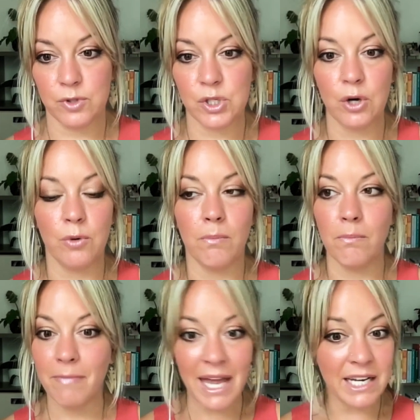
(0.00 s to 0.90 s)
So
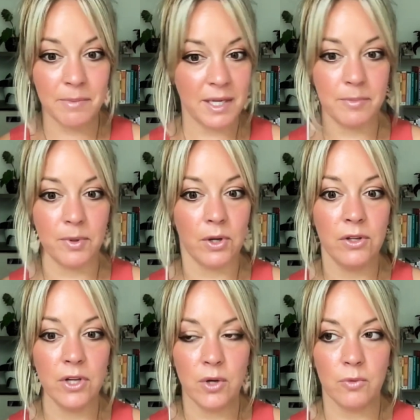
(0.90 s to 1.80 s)
many
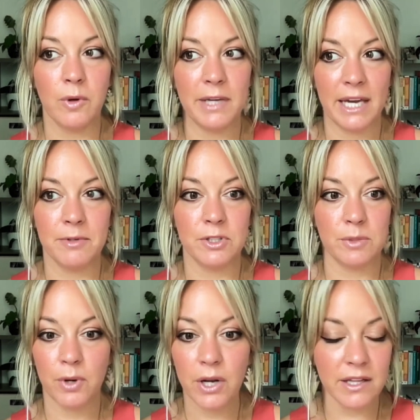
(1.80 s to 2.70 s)
people will be able to
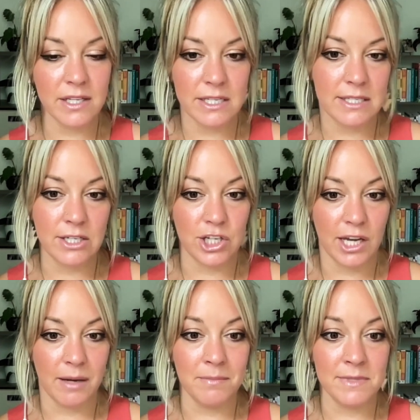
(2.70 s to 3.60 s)
put on these
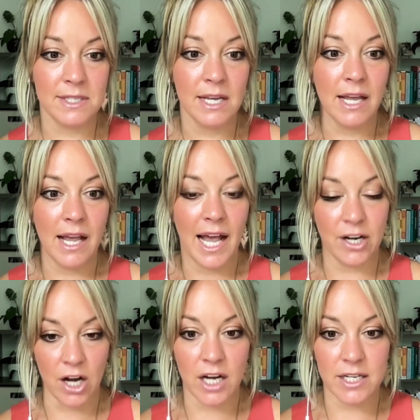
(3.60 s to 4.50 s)
CGMs.
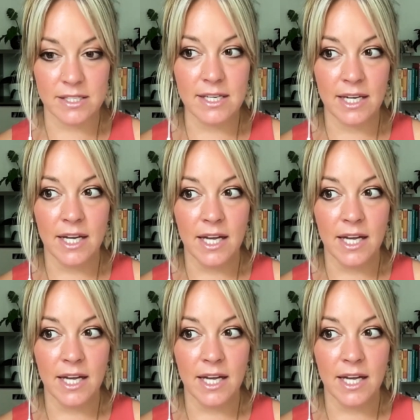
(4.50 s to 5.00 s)
And honestly,